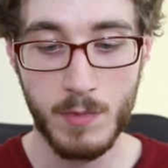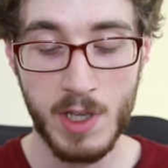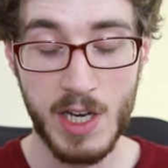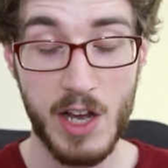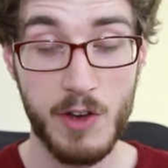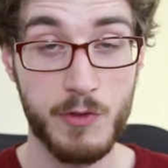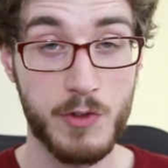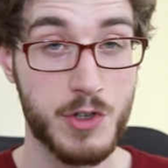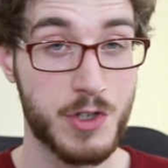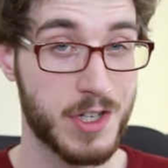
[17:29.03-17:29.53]

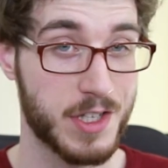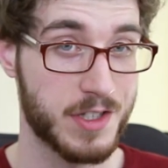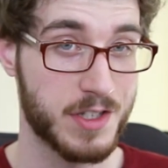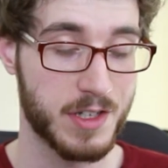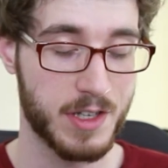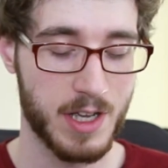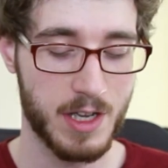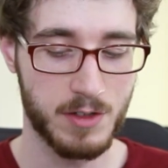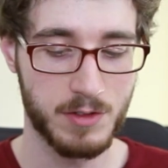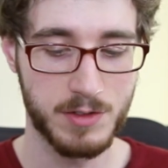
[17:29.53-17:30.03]
Now for shits
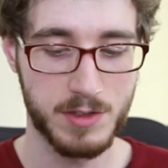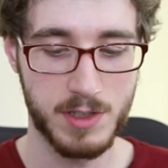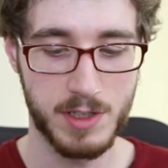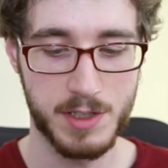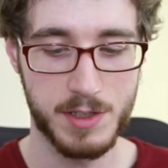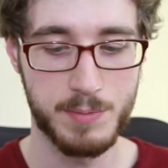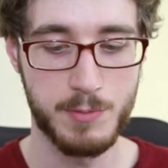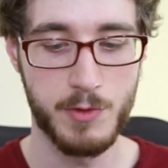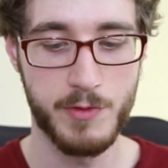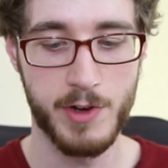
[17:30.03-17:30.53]
and giggles,
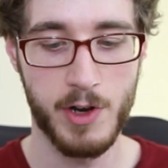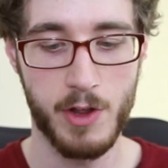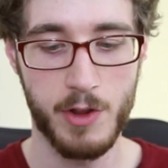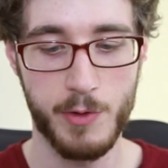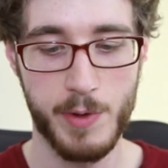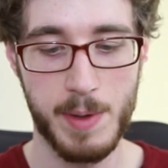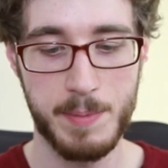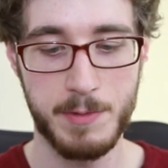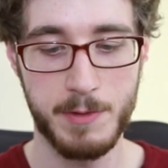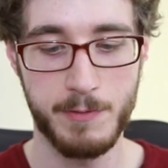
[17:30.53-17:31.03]
let's move it all
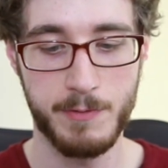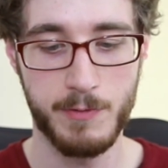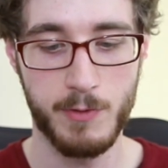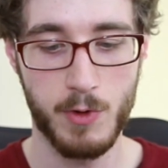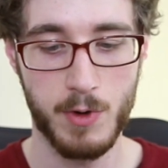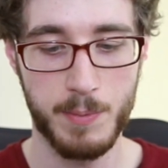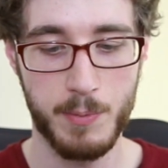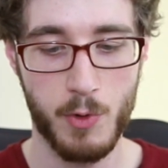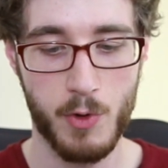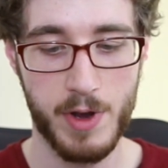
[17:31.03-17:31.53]
the way up to
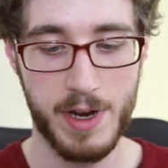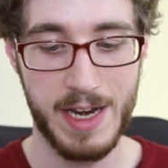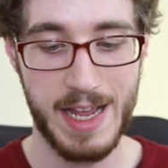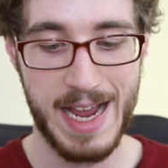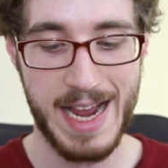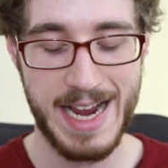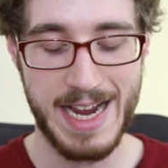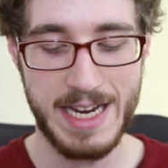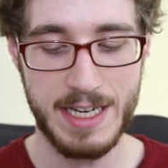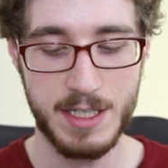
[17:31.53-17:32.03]

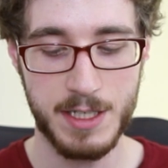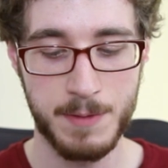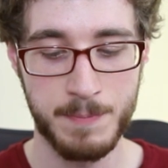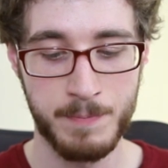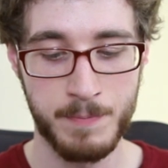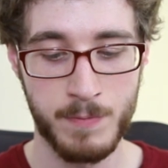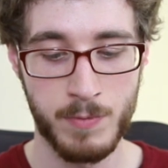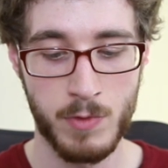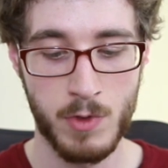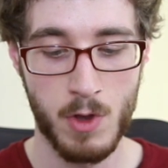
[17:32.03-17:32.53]
4.8.
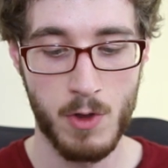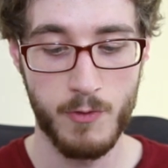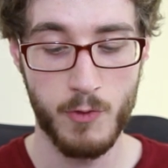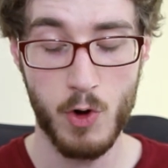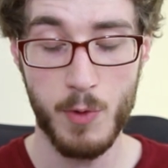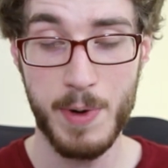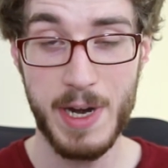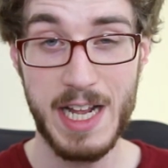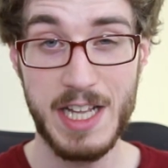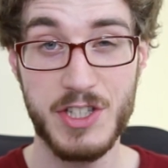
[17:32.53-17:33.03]

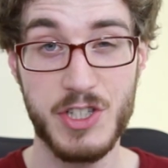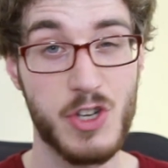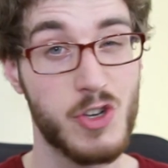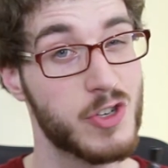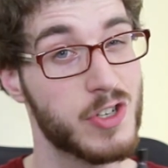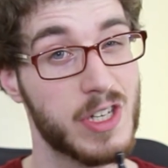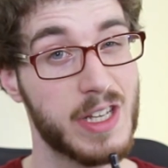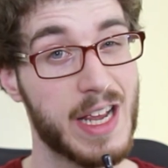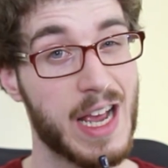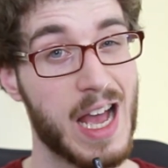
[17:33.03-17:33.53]
4.8, it's
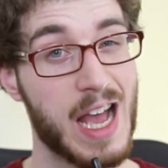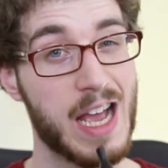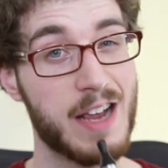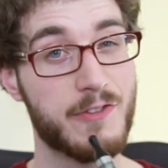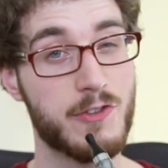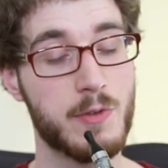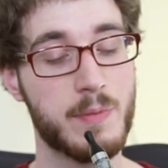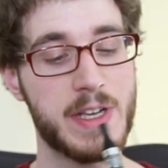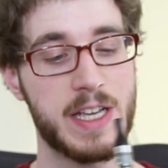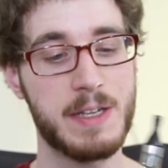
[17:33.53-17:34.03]
usually high
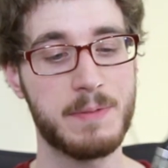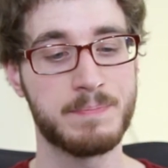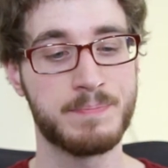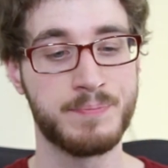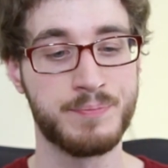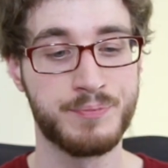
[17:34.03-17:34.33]
for me.